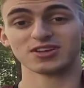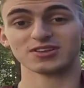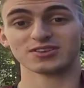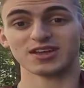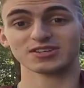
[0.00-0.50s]

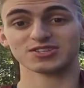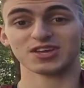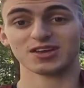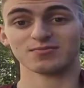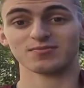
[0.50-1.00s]
and they actually
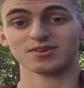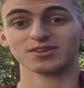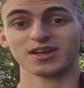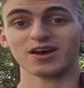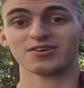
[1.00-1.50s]
came
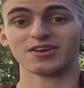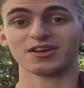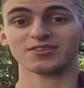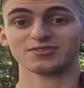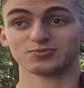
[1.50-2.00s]
down
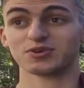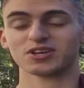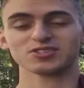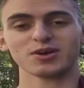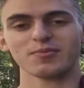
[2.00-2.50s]
and to
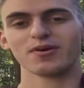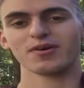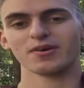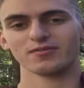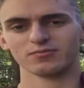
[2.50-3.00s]
pick us up
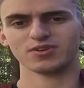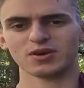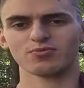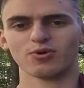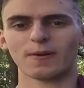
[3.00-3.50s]
from the
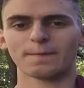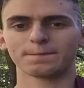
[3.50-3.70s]
airport.